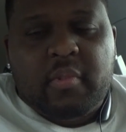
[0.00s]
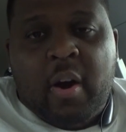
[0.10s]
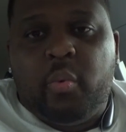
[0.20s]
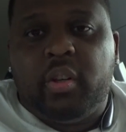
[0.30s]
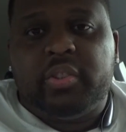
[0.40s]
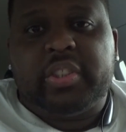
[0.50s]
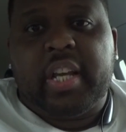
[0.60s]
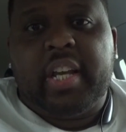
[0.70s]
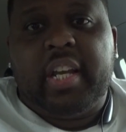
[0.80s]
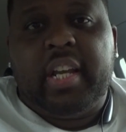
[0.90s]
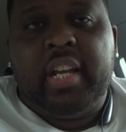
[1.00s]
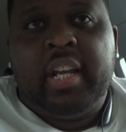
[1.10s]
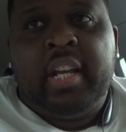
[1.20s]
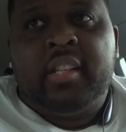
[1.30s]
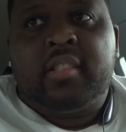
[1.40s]
will say
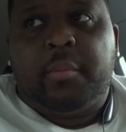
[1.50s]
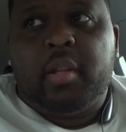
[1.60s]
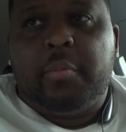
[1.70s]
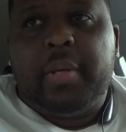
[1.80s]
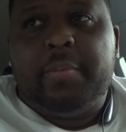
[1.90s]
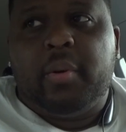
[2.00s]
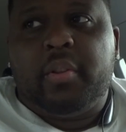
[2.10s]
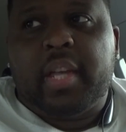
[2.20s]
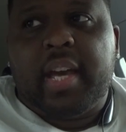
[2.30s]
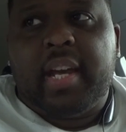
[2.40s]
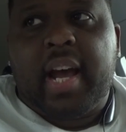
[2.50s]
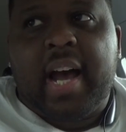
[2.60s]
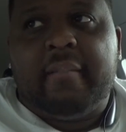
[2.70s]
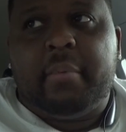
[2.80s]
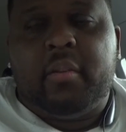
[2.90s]
some of the people that
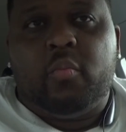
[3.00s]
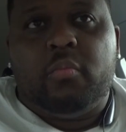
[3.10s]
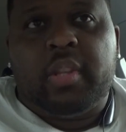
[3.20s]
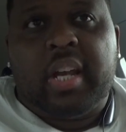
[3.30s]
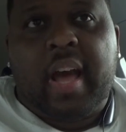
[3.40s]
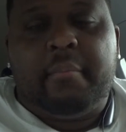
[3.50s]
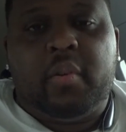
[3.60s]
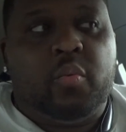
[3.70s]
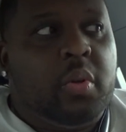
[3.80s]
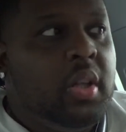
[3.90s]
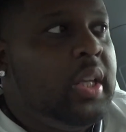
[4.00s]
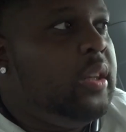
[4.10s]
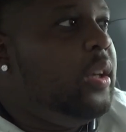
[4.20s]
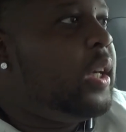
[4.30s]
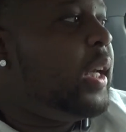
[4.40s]
I've been really
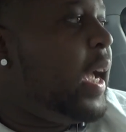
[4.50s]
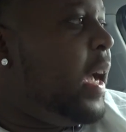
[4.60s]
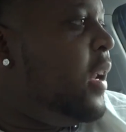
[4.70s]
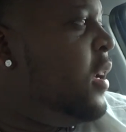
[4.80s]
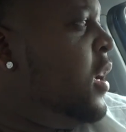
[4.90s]
looking at